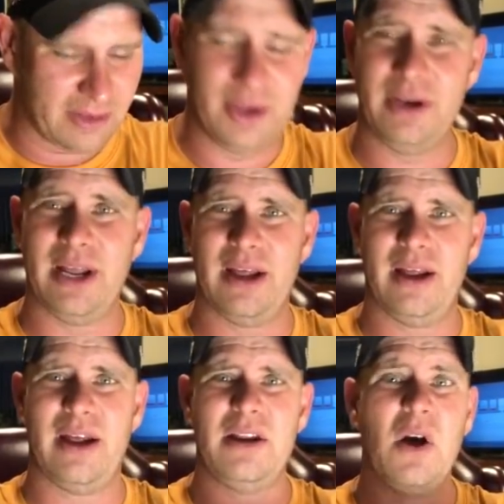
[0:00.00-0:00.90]
do
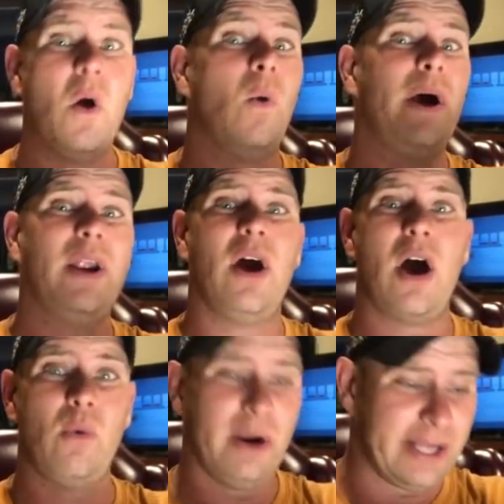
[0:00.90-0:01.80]
another. Well, no,
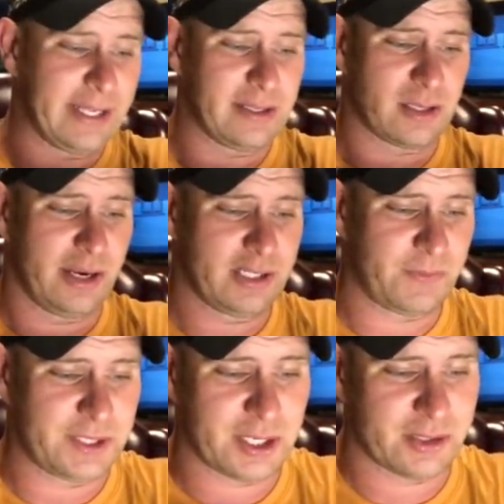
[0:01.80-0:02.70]
I wanted to get this on this
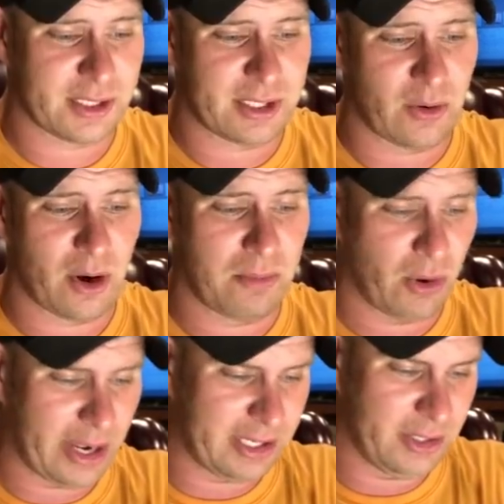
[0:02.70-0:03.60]
video because I told old
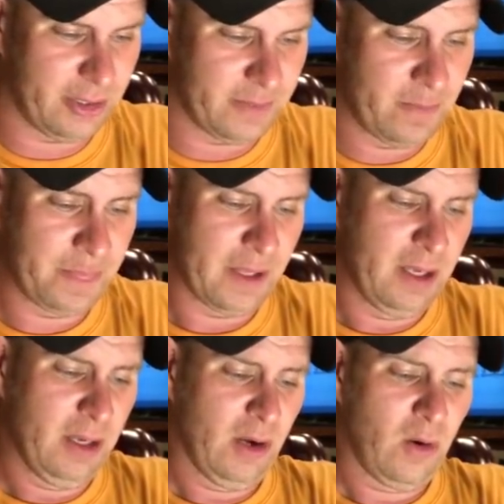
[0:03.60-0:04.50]
boy I'd do it.
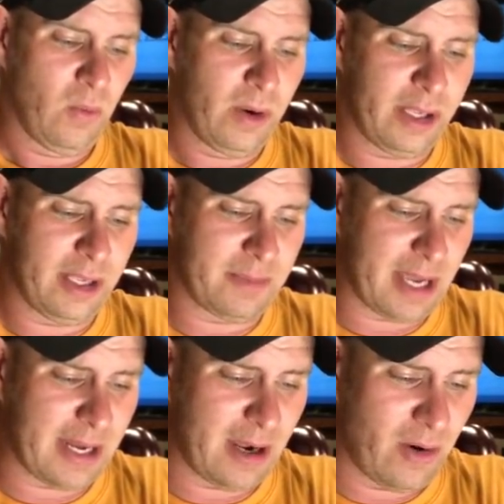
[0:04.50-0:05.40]
William
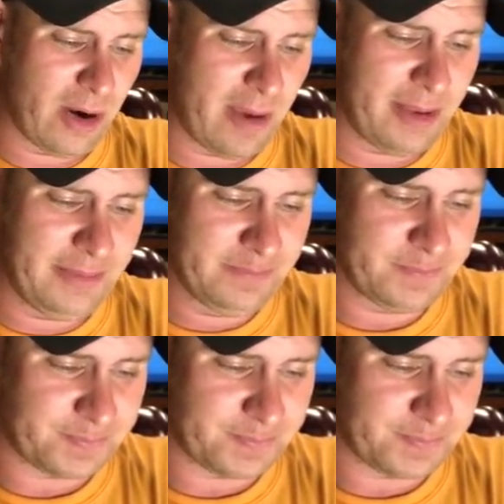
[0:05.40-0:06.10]
got a hold of me.